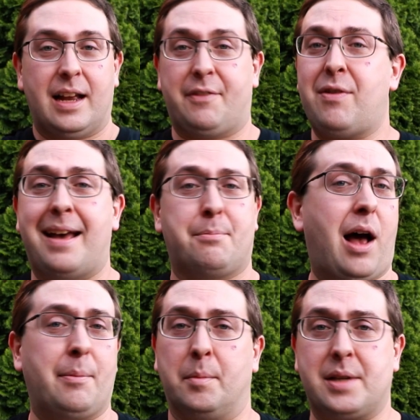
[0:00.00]
if you've had
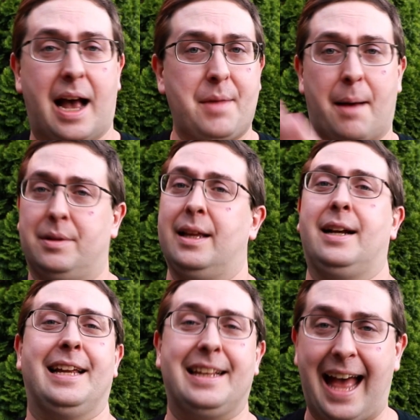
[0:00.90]
problems, I'm not
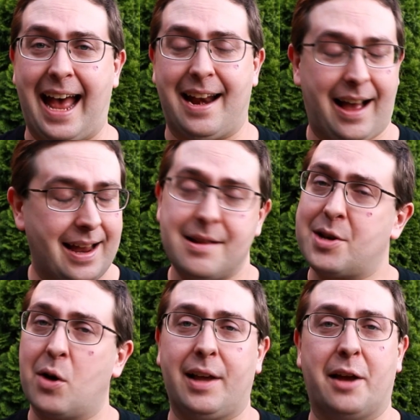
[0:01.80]
belittling that. I
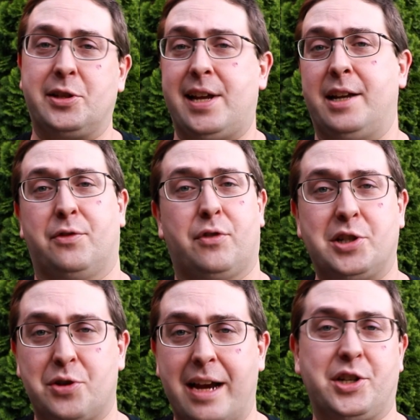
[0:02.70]
totally understand your
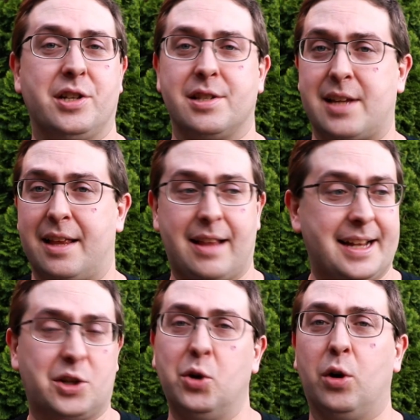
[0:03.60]
frustrations and
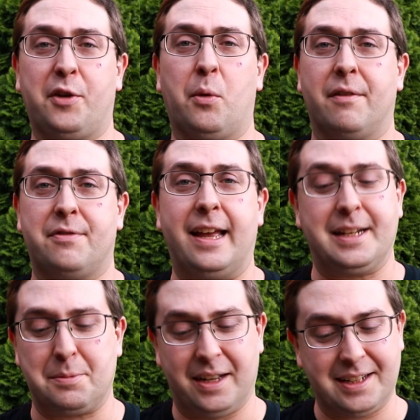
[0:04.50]
that's cool if you want to
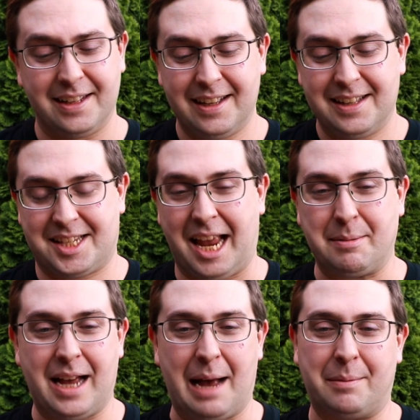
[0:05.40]
vent, but same
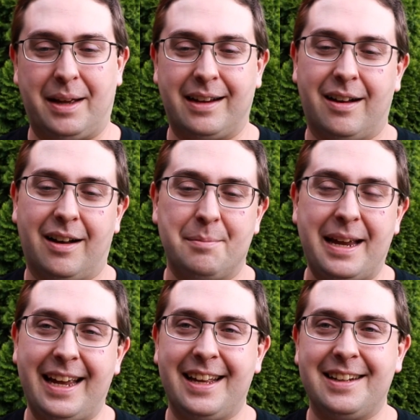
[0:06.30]
time, I'm like, oh
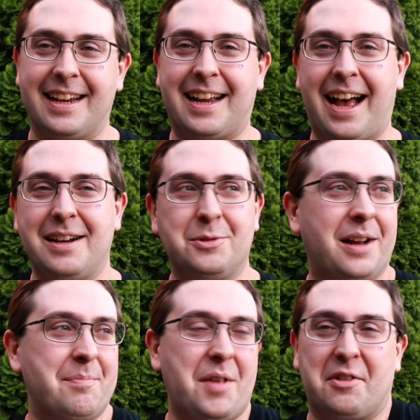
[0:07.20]
man, like
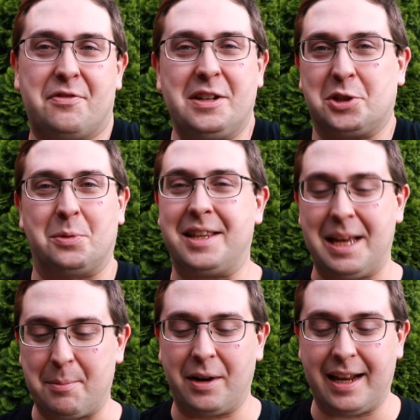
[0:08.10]
I'm not official with
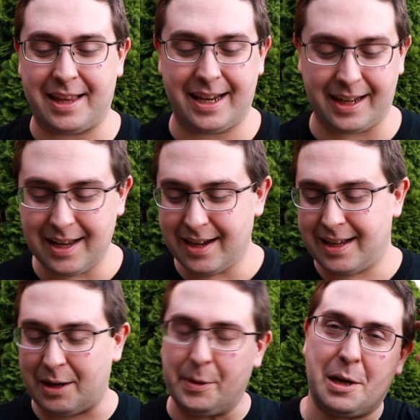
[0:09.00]
them or anything.
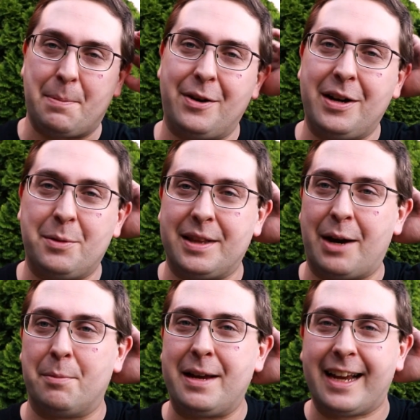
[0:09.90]
There was a period when they
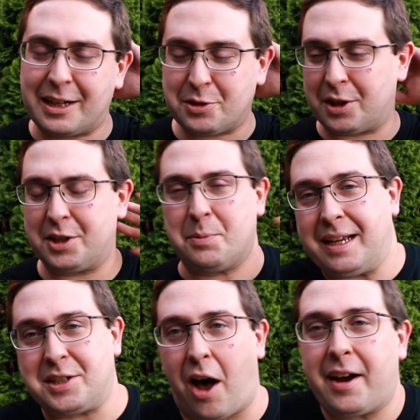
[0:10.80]
were being extra good to me
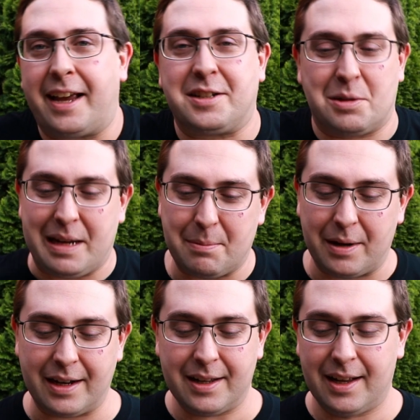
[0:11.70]
and talking to me,
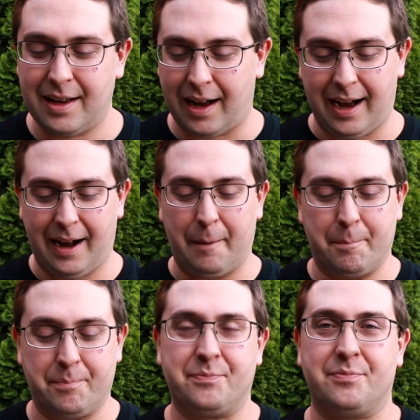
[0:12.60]
but,
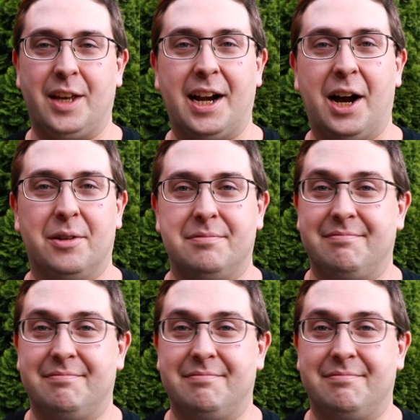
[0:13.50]
you know,